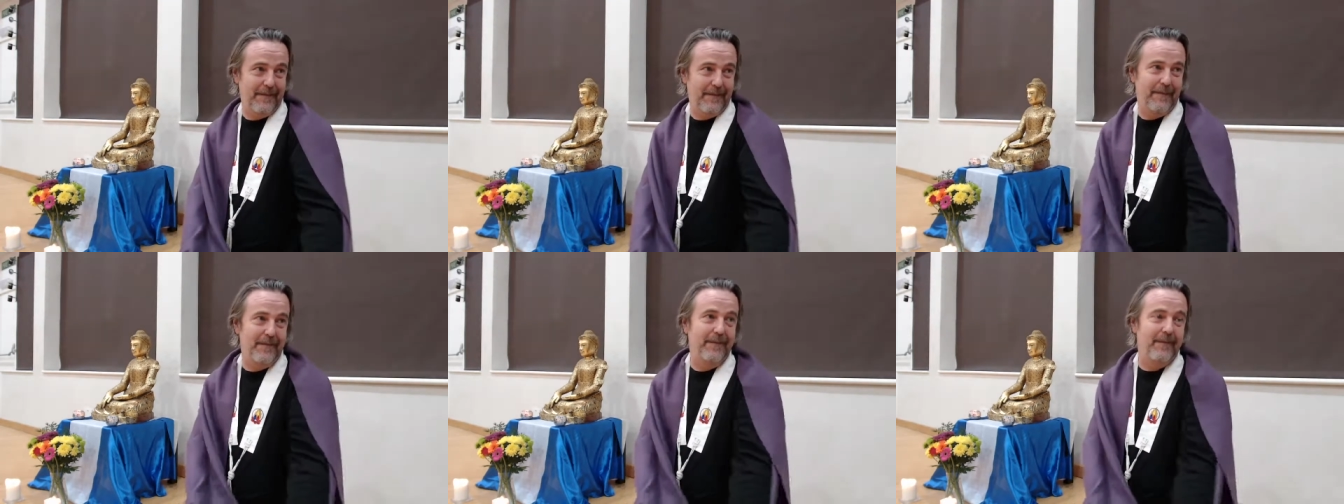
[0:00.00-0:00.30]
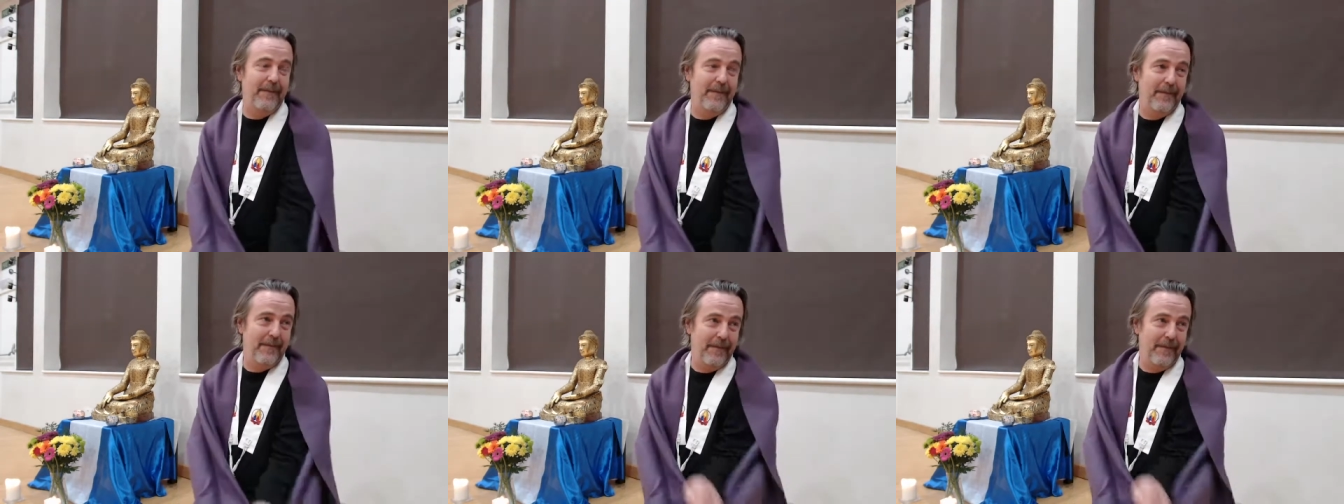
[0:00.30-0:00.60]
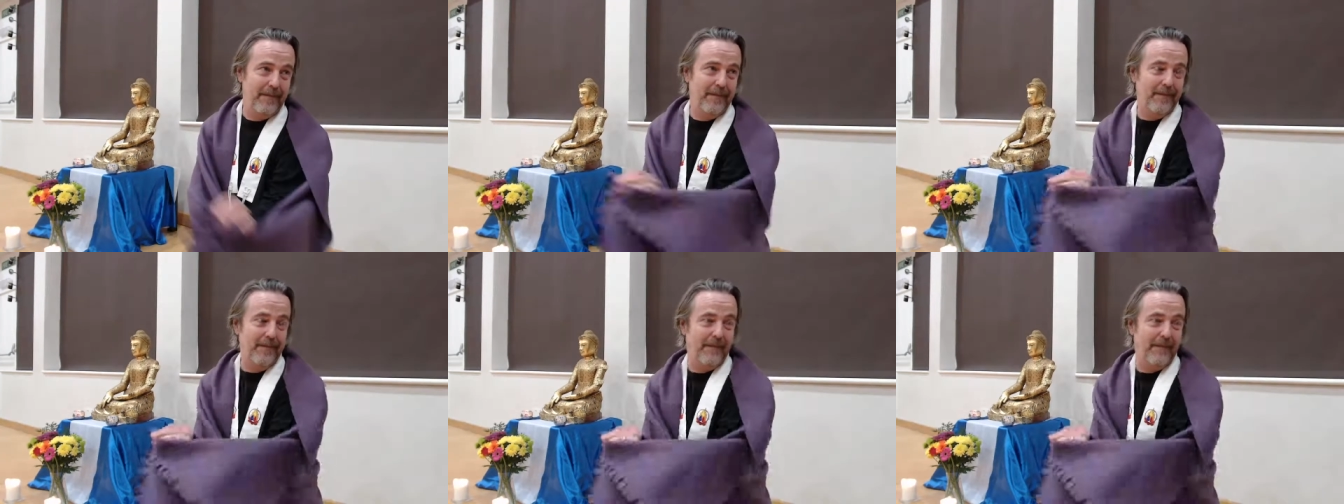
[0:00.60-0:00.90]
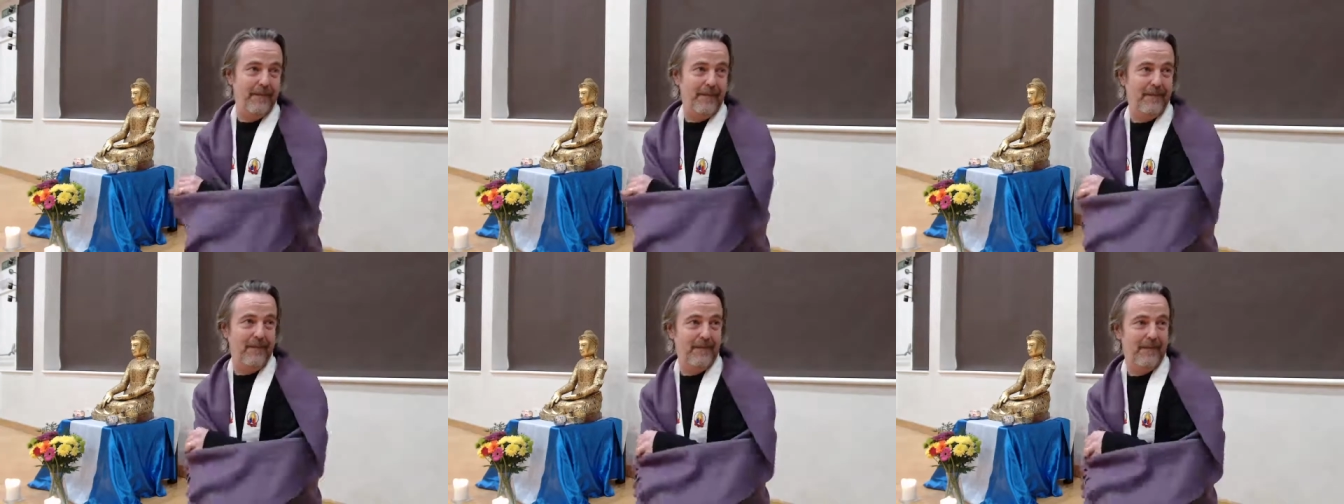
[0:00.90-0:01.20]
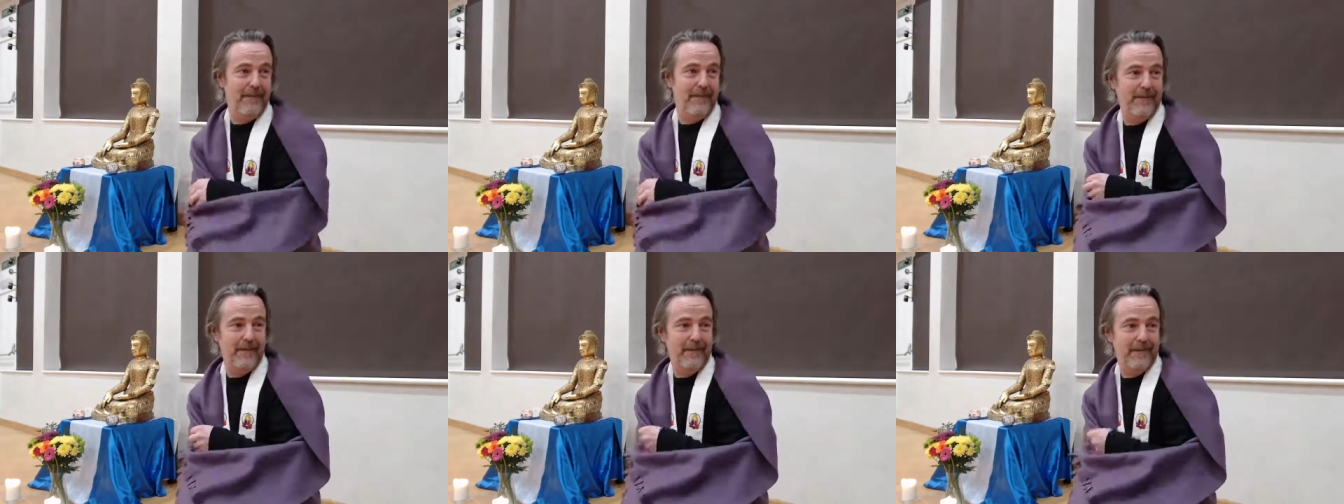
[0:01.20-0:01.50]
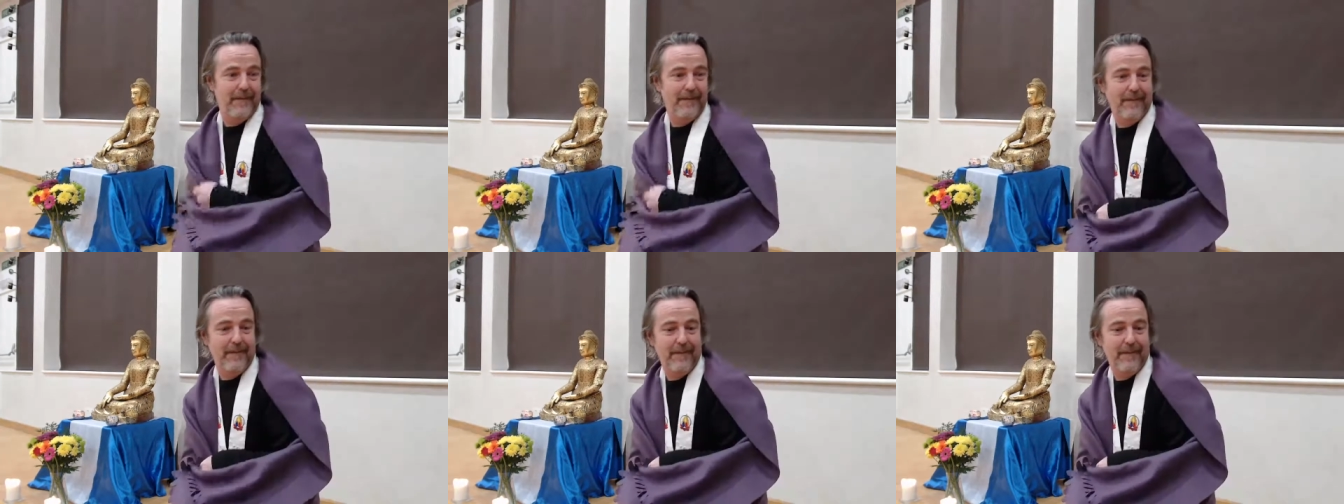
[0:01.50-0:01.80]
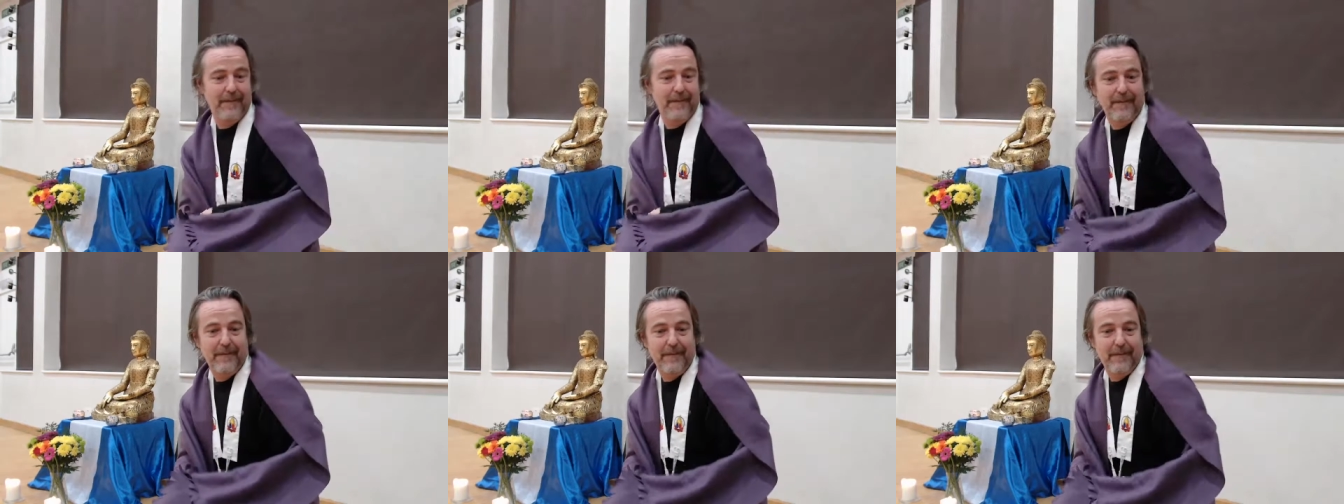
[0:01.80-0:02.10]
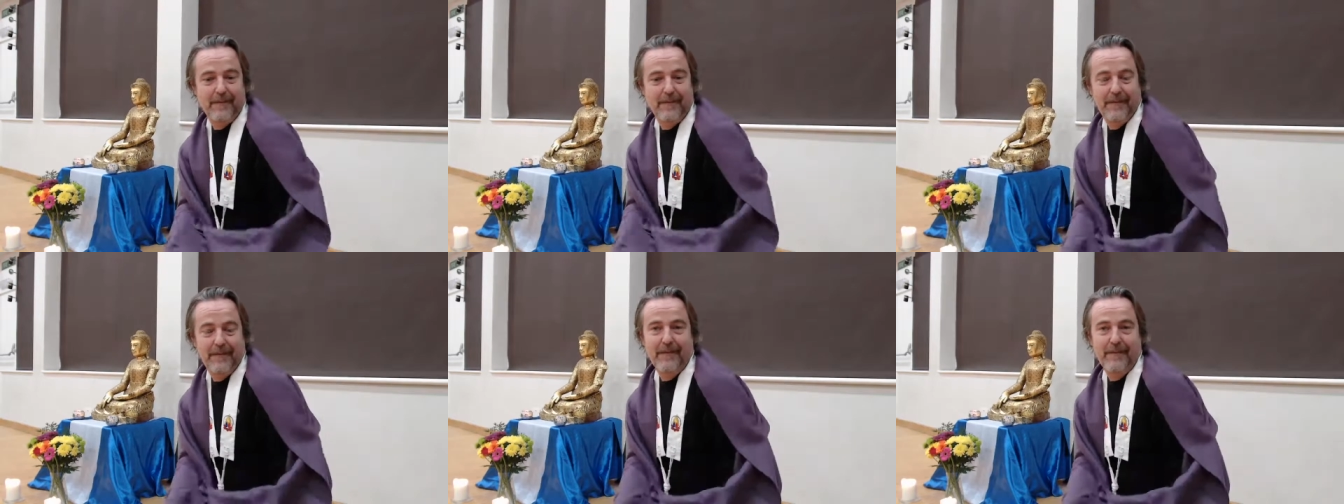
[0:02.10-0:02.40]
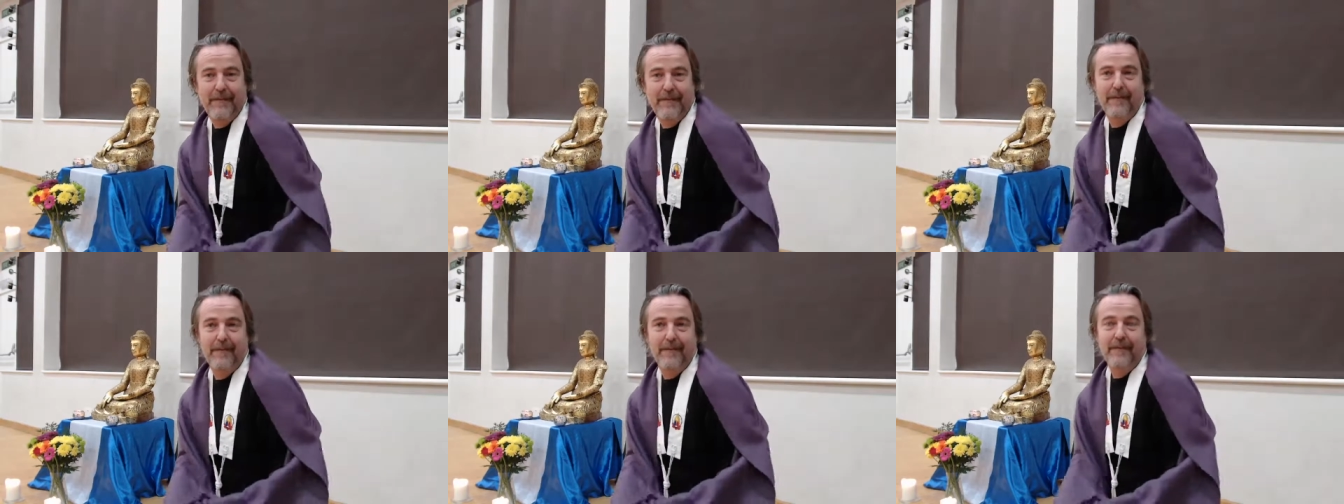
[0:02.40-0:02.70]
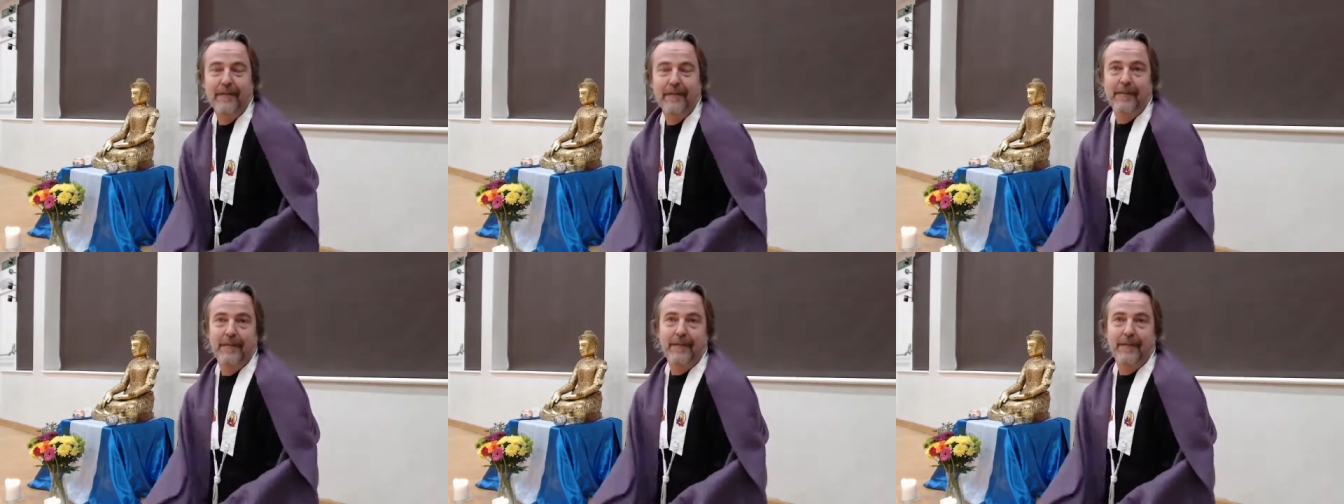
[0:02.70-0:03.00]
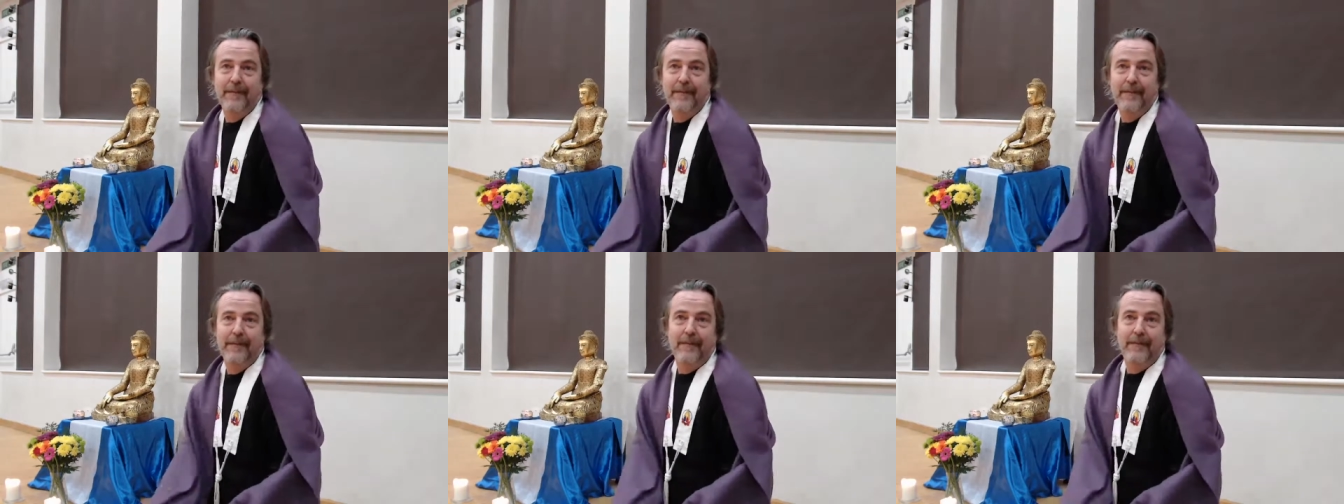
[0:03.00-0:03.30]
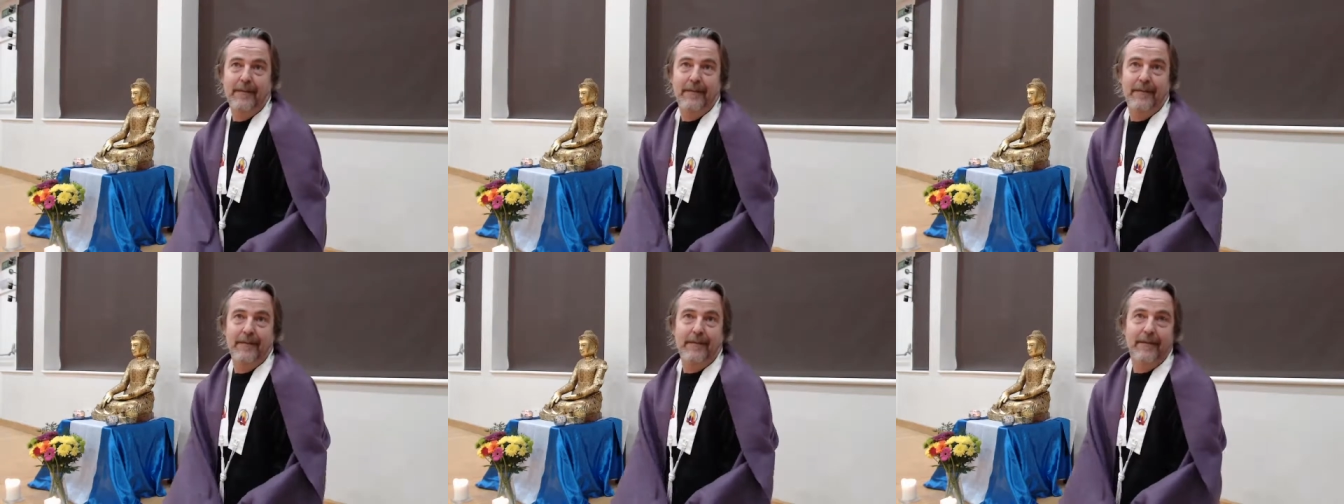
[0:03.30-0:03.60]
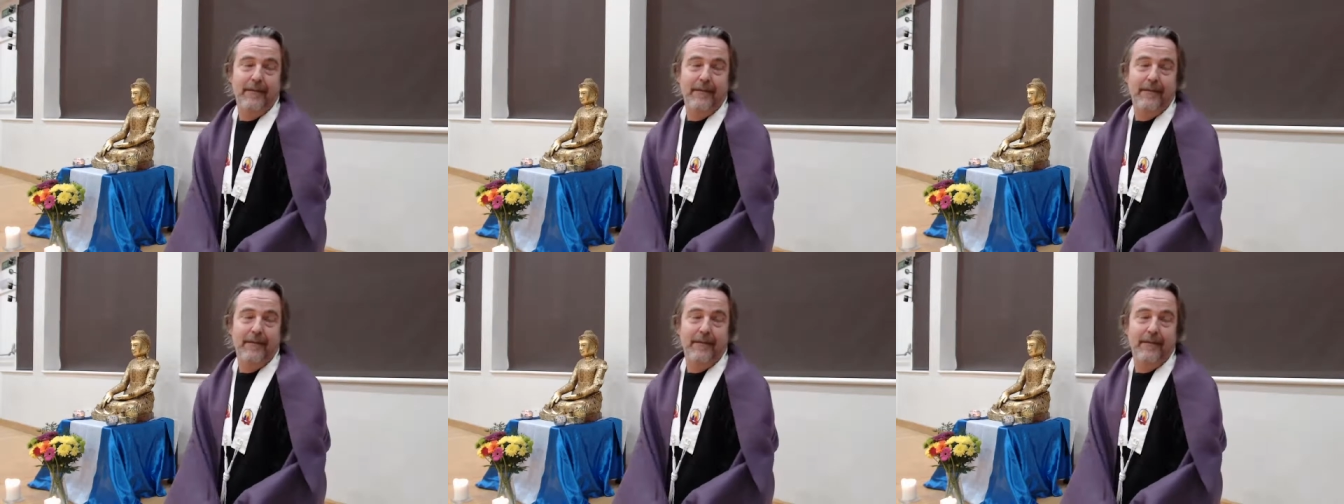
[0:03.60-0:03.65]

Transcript: when what you're trying to get to is